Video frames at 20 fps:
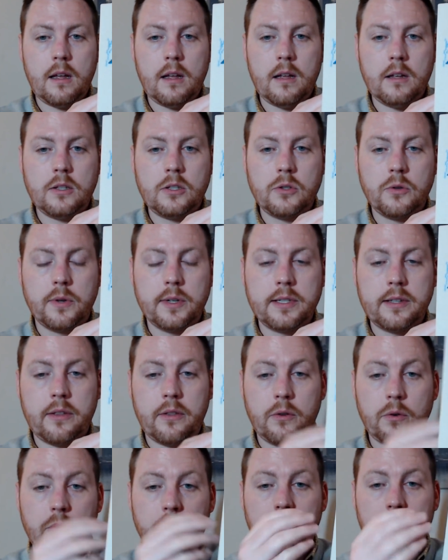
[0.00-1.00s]
Stories of the
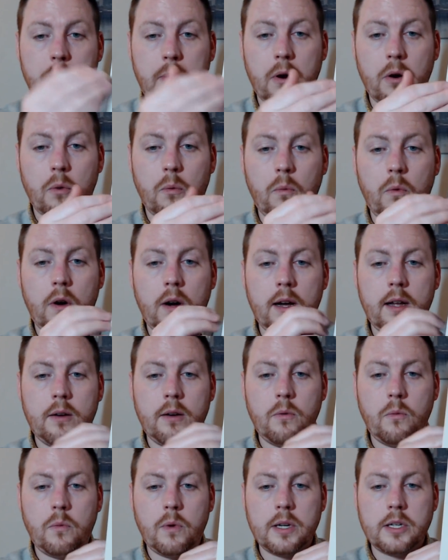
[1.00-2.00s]
North Part
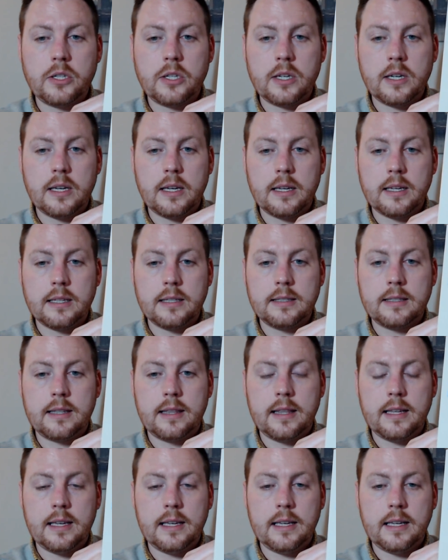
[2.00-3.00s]
1, which is
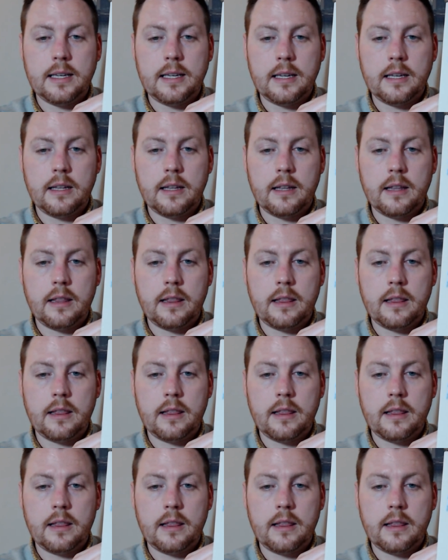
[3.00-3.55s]
the